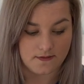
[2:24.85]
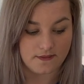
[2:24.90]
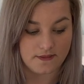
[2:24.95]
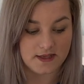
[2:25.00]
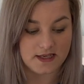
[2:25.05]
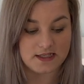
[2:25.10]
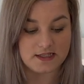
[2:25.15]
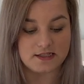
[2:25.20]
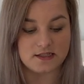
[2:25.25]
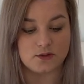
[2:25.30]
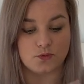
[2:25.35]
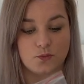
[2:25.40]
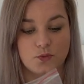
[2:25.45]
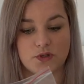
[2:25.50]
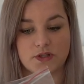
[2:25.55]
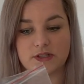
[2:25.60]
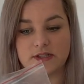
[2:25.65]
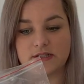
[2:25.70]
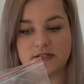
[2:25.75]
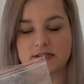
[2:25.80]
This
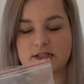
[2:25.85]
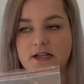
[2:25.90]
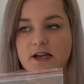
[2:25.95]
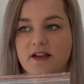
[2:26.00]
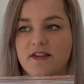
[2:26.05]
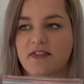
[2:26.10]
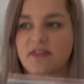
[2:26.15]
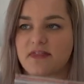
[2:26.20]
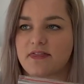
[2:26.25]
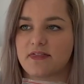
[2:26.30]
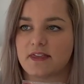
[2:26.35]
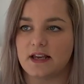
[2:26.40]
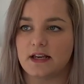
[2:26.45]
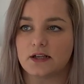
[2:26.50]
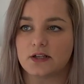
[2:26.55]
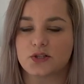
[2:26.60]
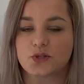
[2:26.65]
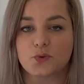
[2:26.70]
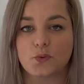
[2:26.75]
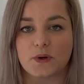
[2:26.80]
was, I
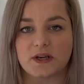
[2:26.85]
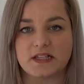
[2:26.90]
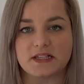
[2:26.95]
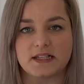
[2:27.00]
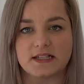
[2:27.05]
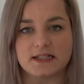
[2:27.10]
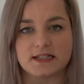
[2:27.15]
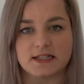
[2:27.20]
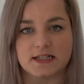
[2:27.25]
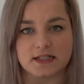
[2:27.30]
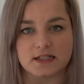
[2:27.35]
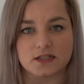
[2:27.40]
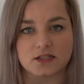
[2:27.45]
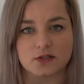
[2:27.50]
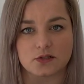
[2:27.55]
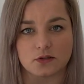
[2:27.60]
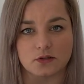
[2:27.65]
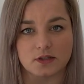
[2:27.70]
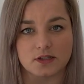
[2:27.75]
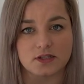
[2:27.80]
think,
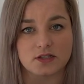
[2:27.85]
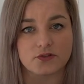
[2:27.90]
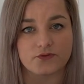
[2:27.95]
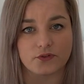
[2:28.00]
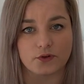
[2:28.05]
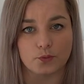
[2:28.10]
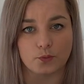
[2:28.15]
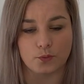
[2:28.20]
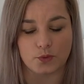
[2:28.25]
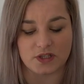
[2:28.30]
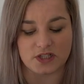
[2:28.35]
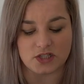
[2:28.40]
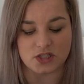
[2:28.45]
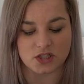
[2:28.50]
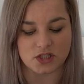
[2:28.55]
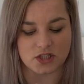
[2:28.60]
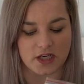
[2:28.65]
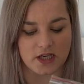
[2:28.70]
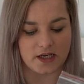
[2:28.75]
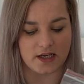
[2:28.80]
$26 from
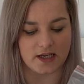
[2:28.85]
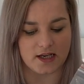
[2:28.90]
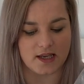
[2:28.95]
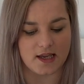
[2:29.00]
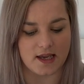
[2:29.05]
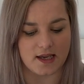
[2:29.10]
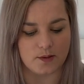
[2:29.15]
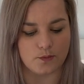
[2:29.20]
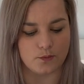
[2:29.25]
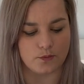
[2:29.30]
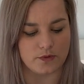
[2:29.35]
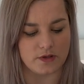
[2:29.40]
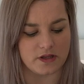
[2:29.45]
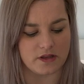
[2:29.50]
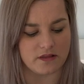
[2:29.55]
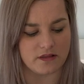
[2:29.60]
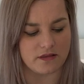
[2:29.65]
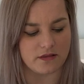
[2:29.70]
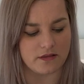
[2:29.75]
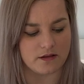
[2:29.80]
Wish, and it came
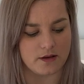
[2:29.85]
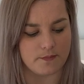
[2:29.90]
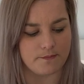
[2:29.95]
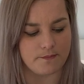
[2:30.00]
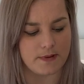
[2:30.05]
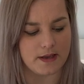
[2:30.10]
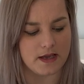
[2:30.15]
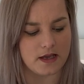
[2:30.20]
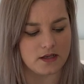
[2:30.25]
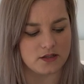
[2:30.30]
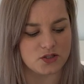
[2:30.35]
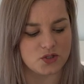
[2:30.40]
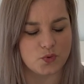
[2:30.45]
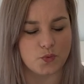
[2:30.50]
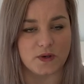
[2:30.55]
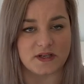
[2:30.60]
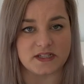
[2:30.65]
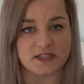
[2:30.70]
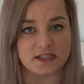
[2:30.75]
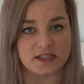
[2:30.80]
with about
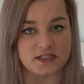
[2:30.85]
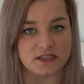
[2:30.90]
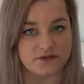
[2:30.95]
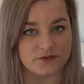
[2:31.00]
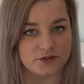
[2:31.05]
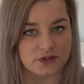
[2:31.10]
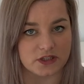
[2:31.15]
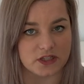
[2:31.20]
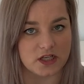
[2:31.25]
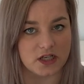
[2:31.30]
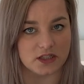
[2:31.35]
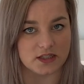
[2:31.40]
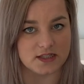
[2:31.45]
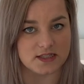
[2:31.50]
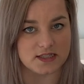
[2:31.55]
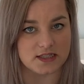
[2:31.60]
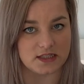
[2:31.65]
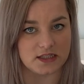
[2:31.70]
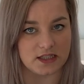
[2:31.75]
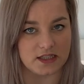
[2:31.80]
20 different colors
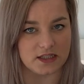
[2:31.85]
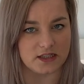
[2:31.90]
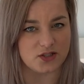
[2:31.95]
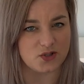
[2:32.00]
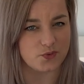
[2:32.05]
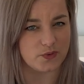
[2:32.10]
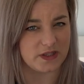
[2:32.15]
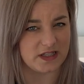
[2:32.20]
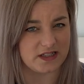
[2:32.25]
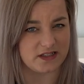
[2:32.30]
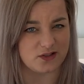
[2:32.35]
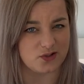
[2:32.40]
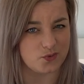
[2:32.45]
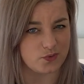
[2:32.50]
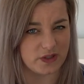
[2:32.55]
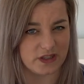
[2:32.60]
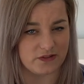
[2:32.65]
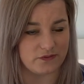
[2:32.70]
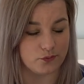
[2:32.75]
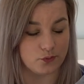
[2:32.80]
in here, 20 to
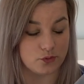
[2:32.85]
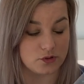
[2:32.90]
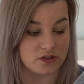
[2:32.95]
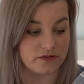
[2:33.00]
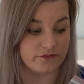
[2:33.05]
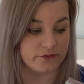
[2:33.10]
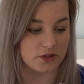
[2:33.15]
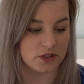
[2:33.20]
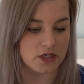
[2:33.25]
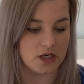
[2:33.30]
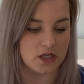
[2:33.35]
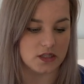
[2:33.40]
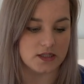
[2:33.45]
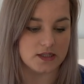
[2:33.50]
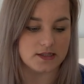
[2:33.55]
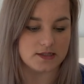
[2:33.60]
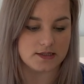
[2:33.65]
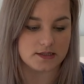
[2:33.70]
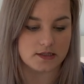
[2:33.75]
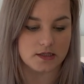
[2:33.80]
24 different
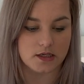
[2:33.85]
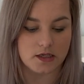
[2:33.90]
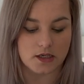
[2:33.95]
colors.